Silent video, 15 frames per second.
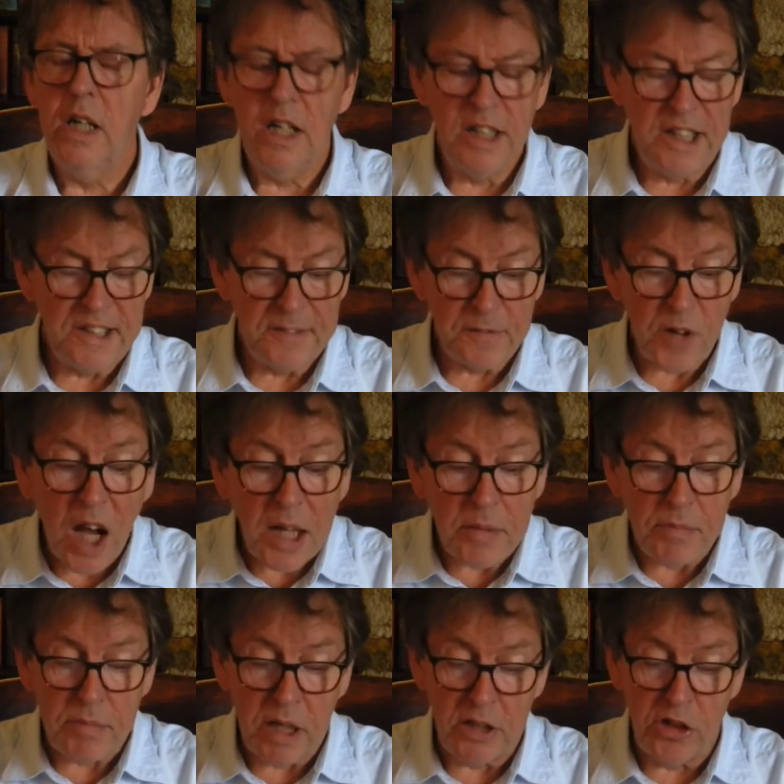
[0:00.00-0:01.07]
"He's frightened
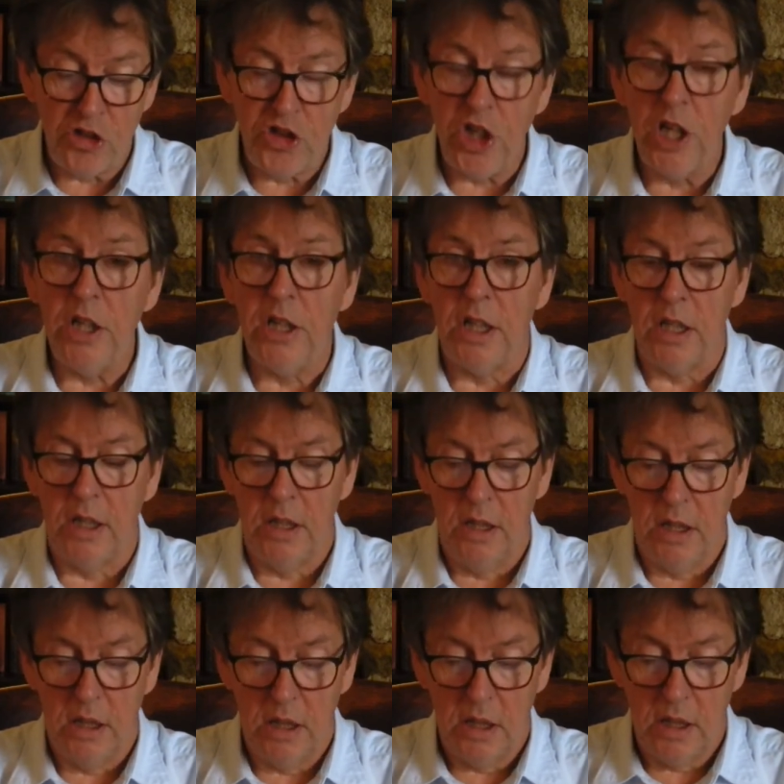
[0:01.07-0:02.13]
by the journey.
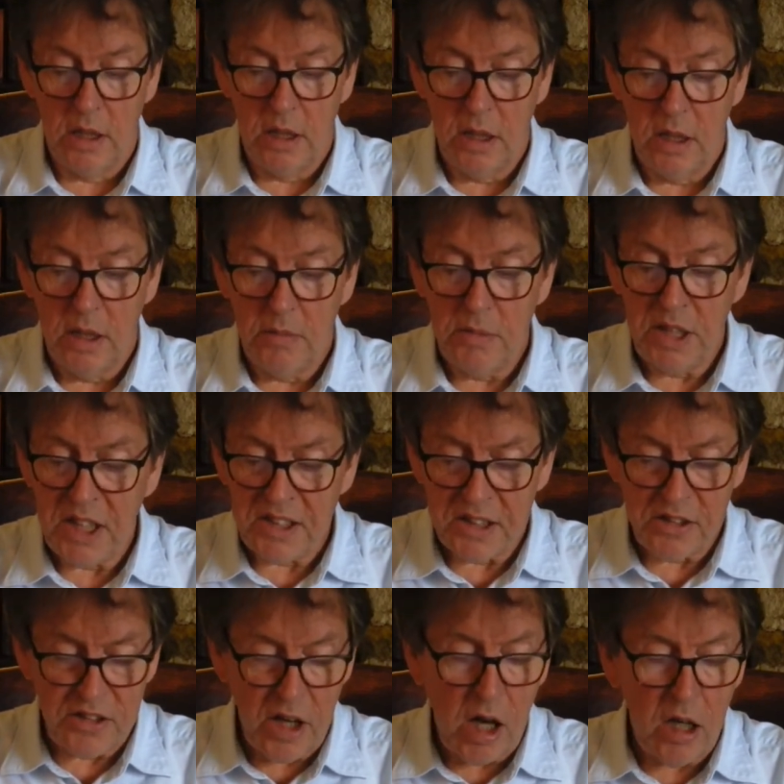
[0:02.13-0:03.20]
But he's a
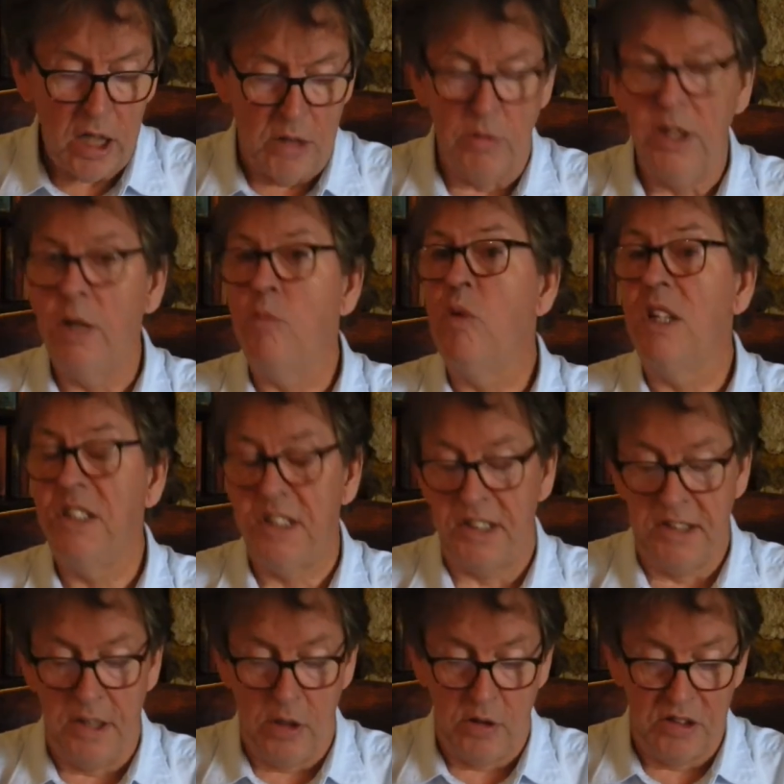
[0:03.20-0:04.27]
darling when he once
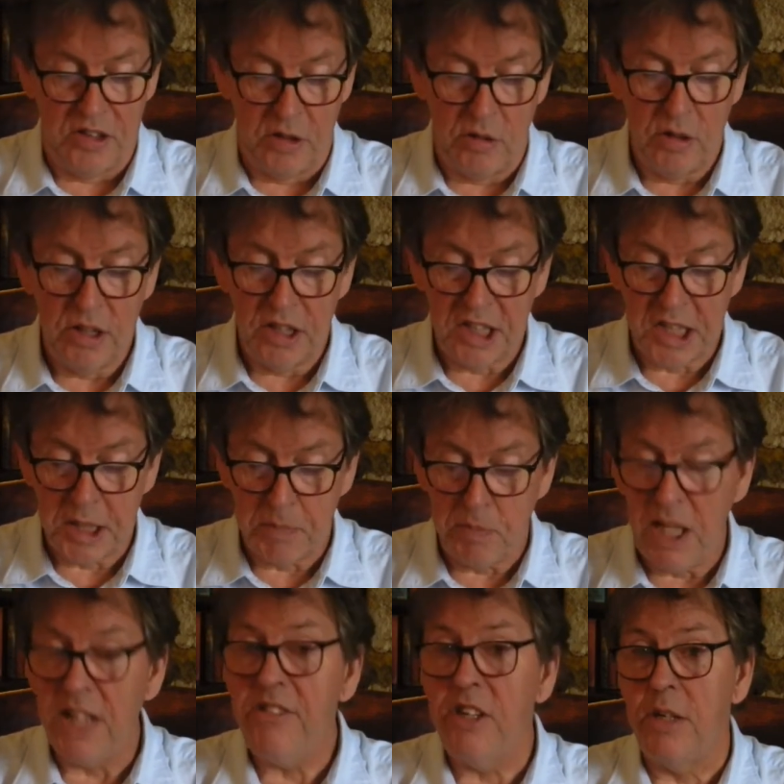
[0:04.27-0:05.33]
knows you, and a
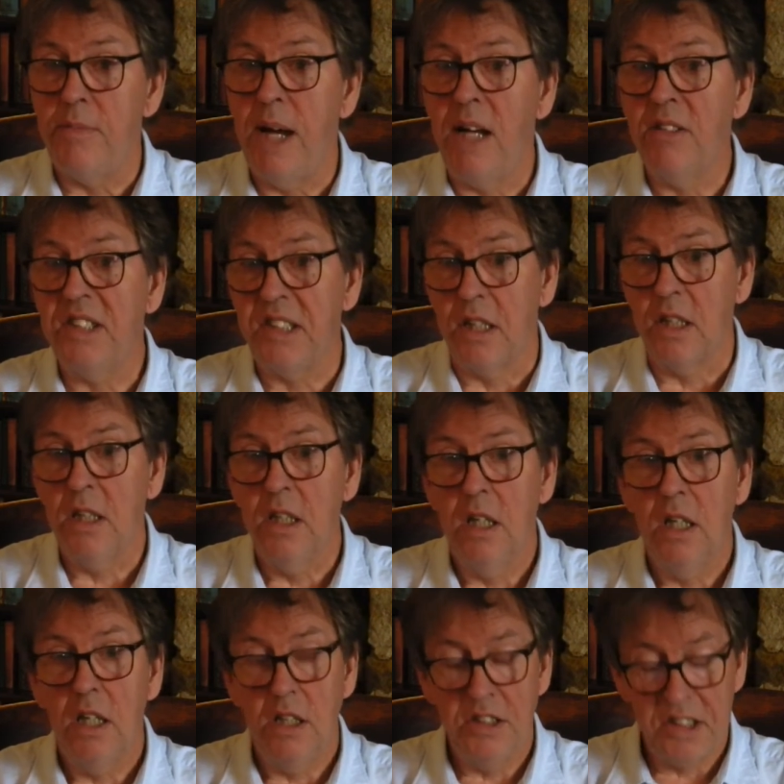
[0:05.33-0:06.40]
splendid mouser,
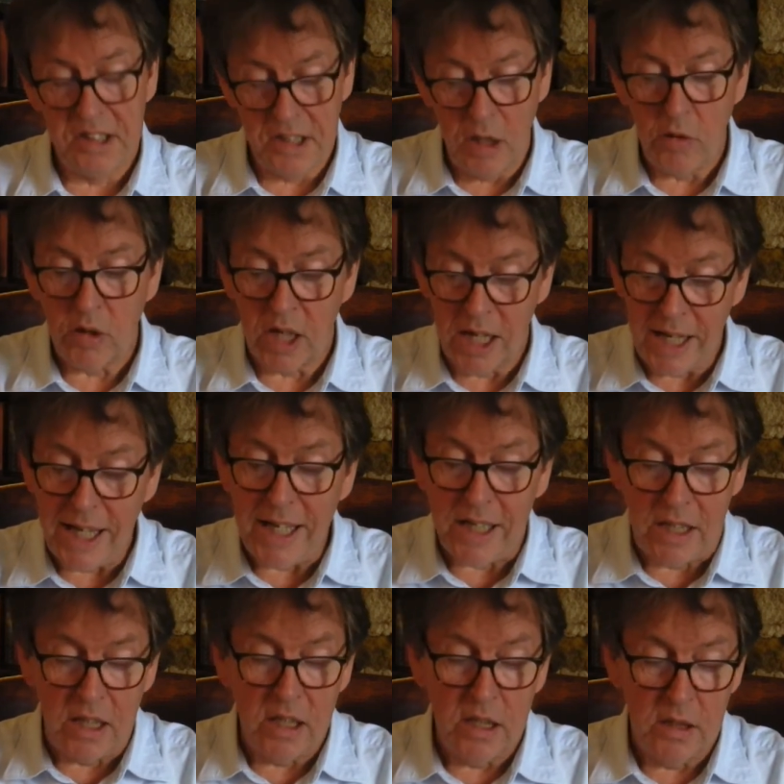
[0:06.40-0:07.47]
and so clean."